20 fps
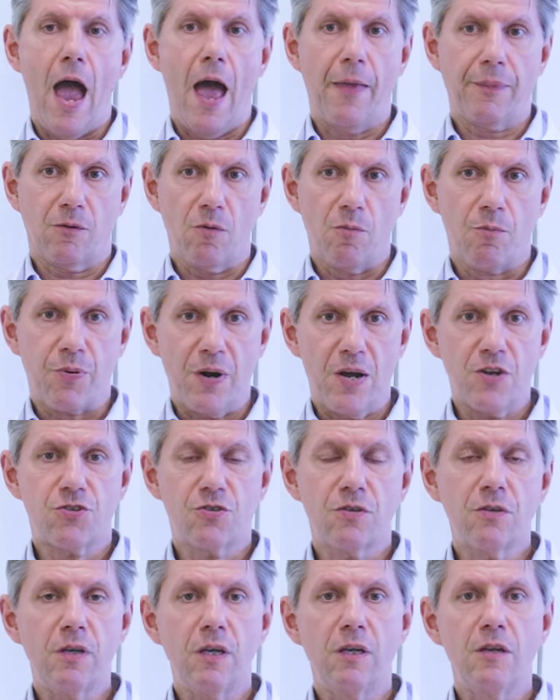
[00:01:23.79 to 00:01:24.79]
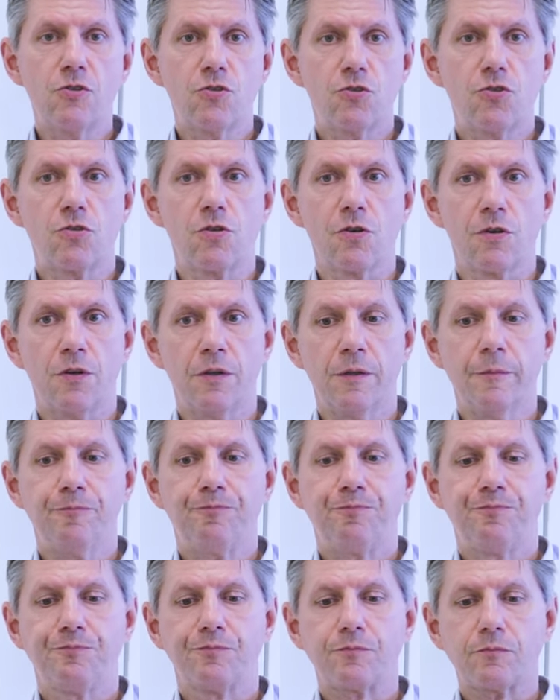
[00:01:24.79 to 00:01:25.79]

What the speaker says: And compression in its turn